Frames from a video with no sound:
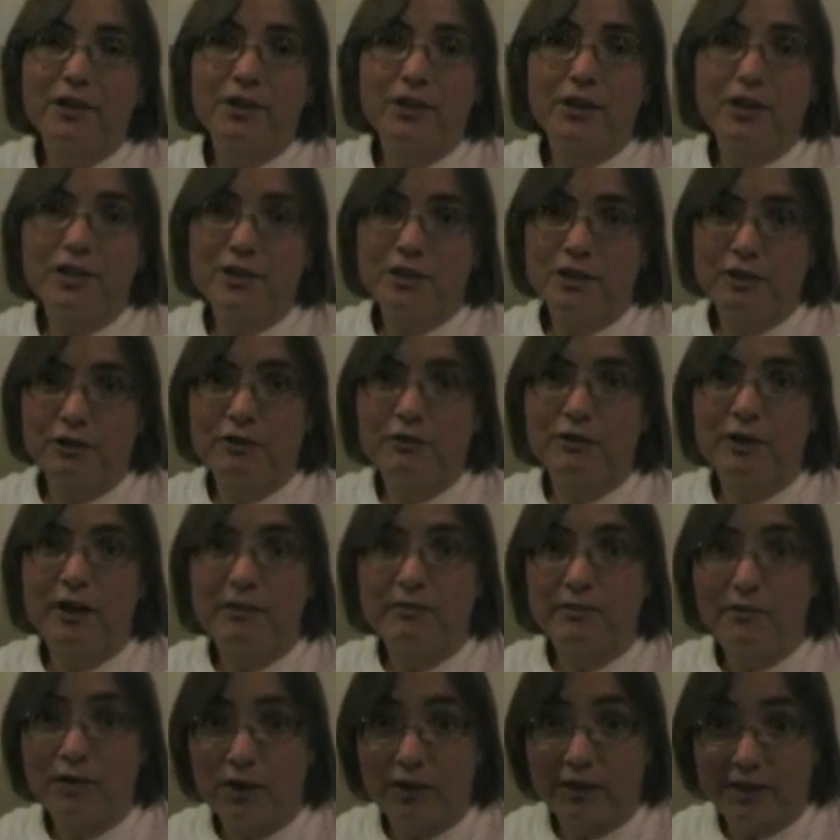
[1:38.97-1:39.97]
could to
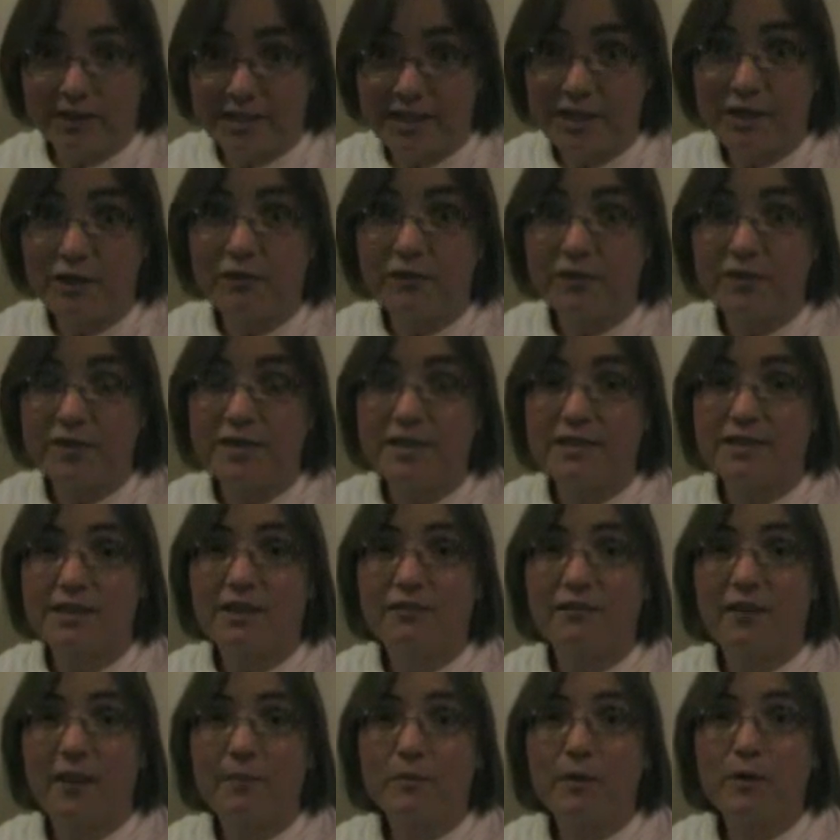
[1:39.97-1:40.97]
volunteer for
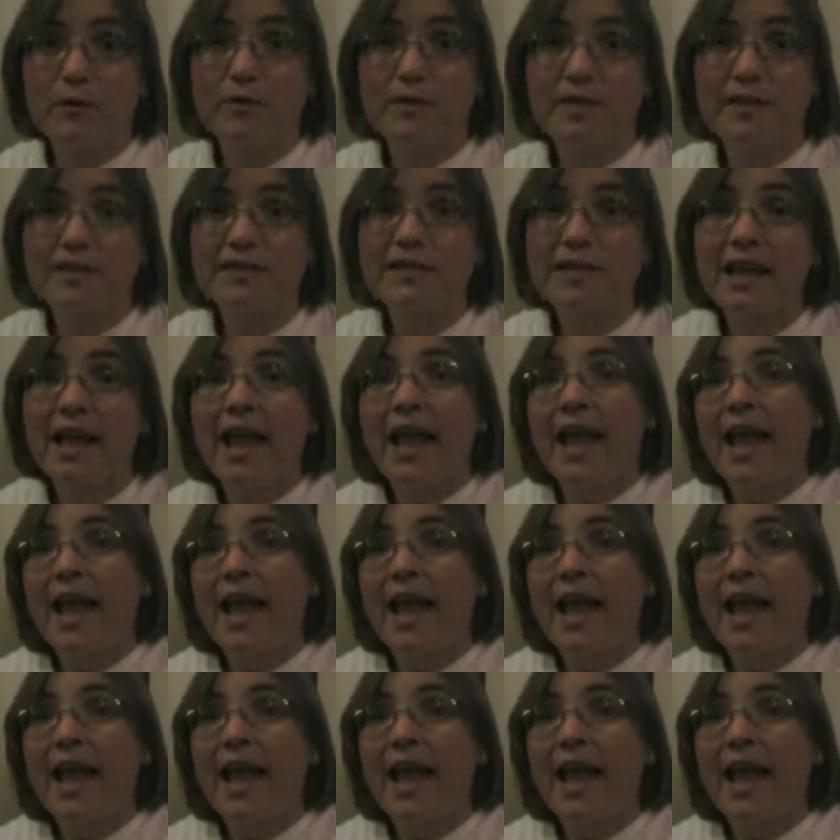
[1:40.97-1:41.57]
cystic fibrosis.